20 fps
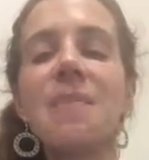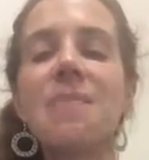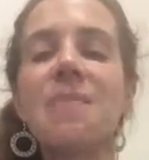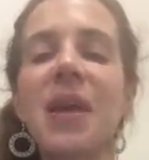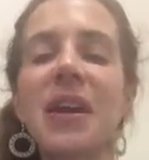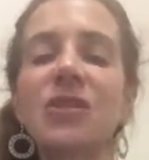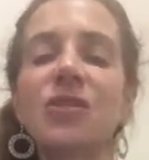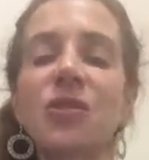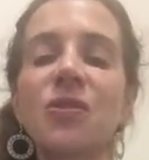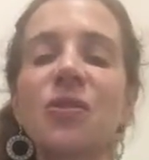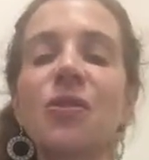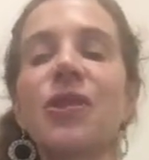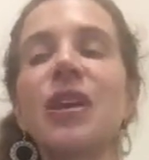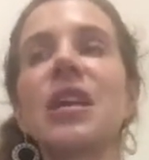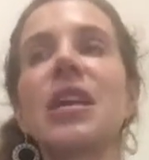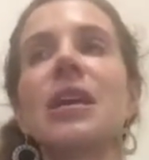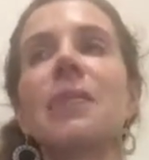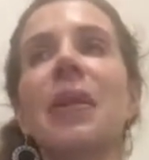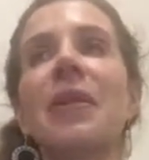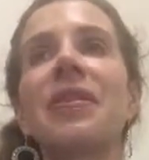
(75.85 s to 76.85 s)
Make sure you're
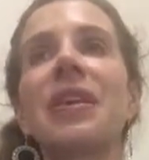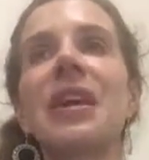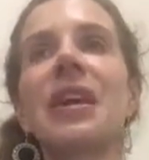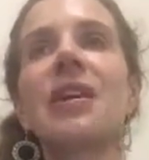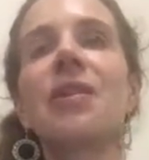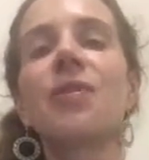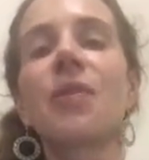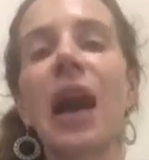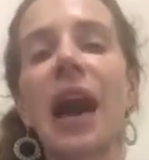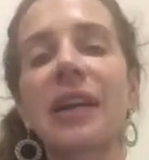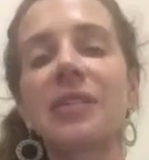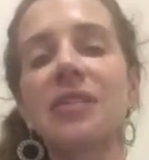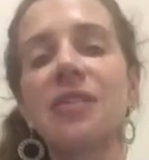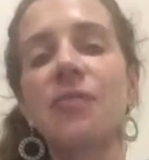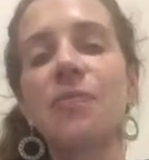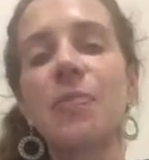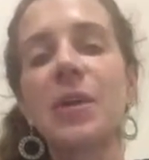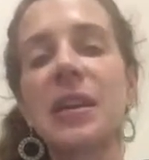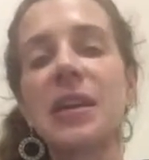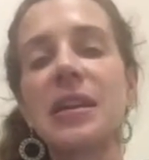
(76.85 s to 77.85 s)
thinking about the
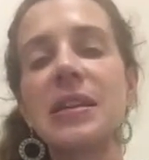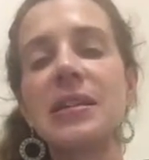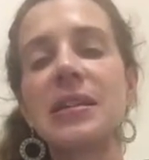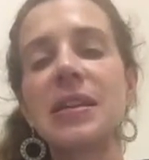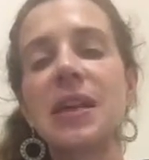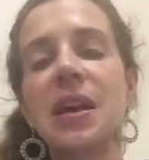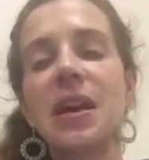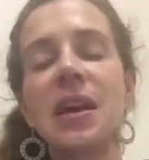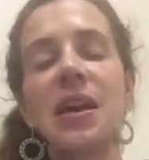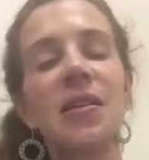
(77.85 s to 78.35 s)
interactive piece